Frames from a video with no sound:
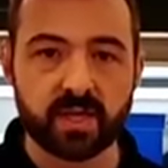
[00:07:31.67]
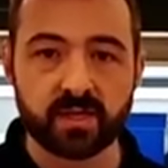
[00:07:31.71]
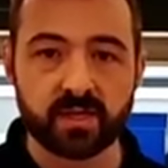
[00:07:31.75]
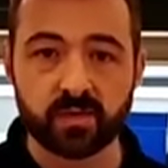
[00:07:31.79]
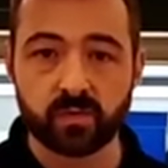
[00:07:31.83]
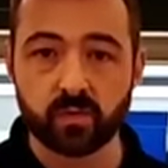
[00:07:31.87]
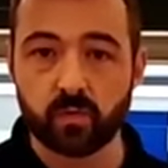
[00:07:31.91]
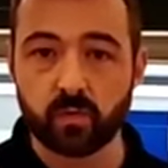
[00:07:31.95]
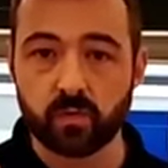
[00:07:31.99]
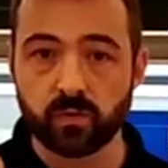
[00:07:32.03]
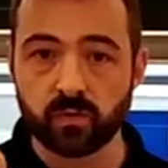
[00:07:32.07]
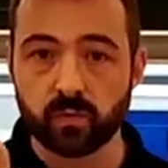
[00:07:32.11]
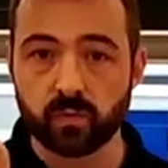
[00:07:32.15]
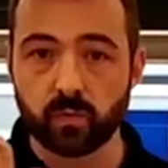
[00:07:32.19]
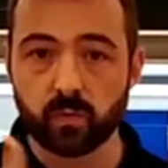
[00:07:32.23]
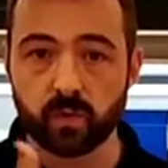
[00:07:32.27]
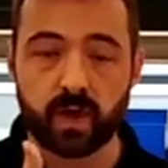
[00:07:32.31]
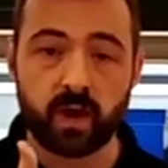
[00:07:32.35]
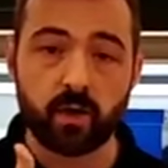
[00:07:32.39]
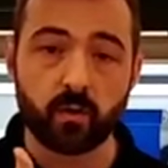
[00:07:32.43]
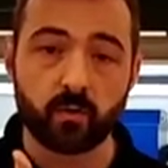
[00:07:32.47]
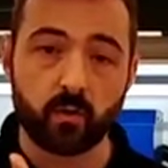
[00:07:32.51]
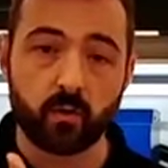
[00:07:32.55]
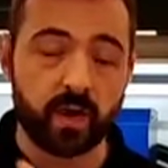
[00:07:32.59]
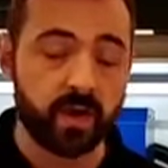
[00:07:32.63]
and his tools
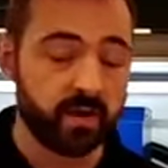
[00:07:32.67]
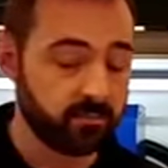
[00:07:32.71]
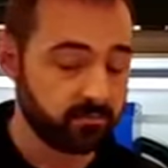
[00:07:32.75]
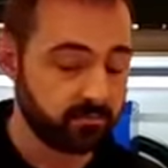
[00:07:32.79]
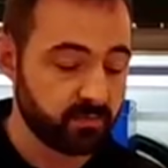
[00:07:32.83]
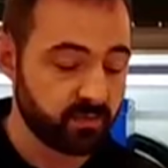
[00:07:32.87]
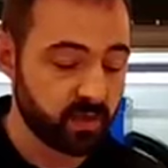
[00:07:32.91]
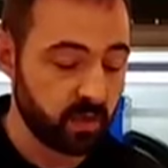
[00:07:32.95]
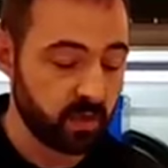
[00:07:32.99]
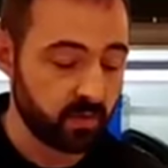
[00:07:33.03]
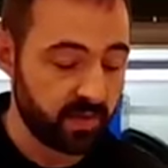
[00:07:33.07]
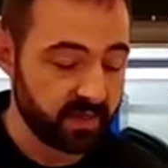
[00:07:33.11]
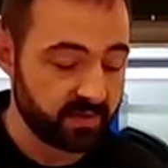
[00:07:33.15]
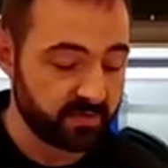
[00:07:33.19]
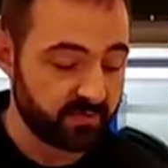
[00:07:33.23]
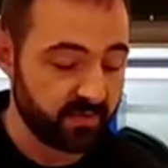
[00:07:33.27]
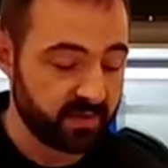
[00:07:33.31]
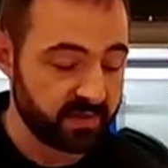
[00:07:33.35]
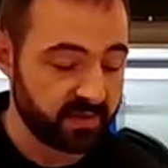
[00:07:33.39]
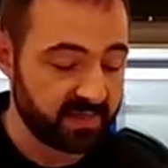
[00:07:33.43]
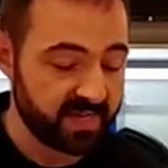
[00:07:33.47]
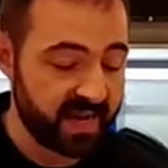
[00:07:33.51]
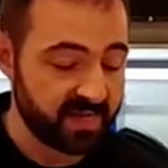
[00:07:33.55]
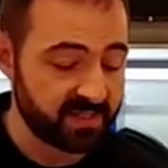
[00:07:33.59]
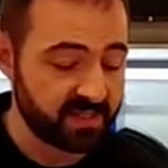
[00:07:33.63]
work out great, so that's
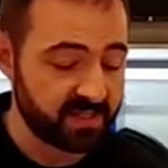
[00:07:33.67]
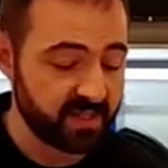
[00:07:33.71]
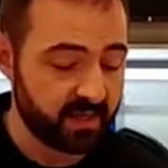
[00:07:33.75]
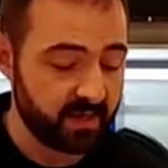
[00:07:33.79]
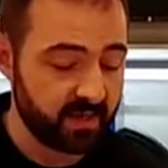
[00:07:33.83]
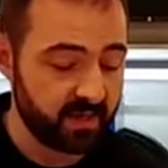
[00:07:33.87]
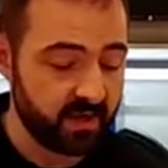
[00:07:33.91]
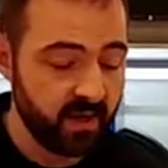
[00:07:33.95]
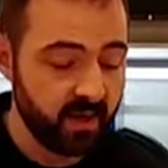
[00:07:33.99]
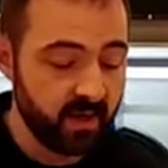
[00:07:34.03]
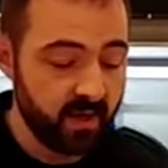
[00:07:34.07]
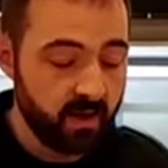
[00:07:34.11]
fantastic.